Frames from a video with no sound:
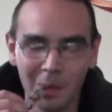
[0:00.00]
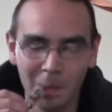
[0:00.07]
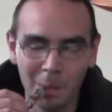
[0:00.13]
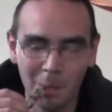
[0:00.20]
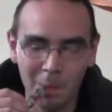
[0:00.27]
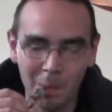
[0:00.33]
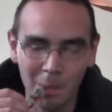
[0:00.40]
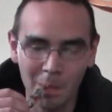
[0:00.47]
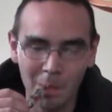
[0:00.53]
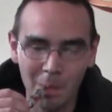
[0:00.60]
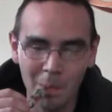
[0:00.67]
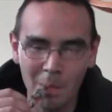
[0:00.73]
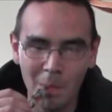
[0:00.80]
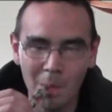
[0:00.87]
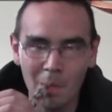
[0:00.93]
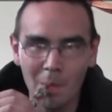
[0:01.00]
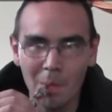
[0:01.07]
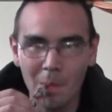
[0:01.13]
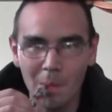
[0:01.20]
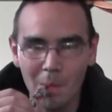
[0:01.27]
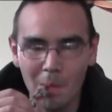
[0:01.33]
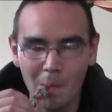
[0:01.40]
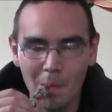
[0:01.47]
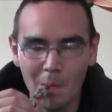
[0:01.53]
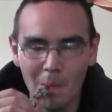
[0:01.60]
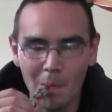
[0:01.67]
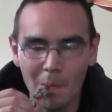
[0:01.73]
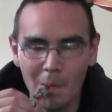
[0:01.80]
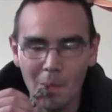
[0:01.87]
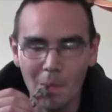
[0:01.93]

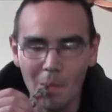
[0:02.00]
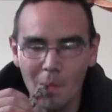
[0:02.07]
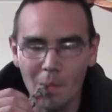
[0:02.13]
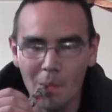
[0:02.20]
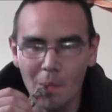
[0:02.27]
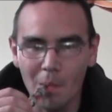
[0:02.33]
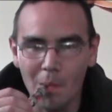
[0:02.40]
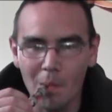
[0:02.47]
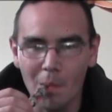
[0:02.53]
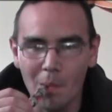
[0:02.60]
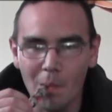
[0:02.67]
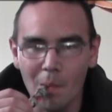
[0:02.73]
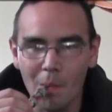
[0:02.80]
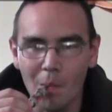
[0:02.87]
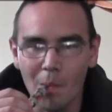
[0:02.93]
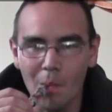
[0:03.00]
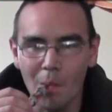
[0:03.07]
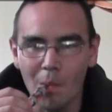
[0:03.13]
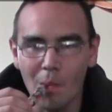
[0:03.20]
[no speech]